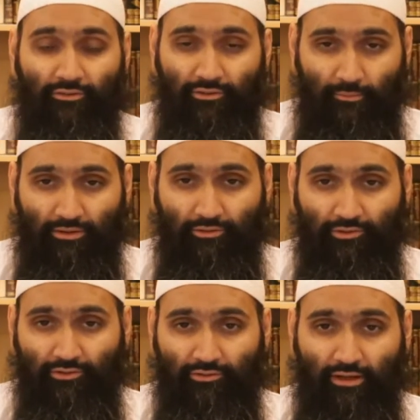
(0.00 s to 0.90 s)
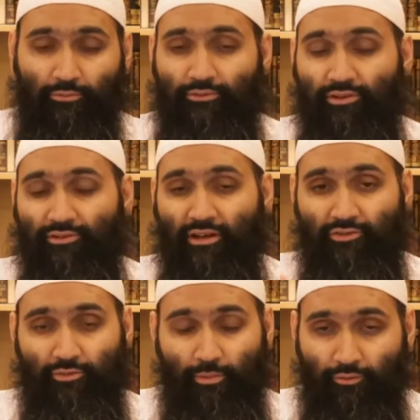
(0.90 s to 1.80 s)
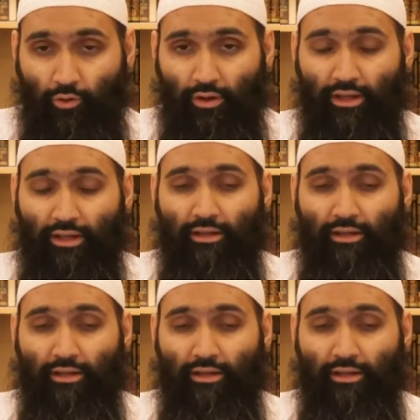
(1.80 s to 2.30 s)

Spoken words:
dear brothers and sisters. Yes, we've discussed this before.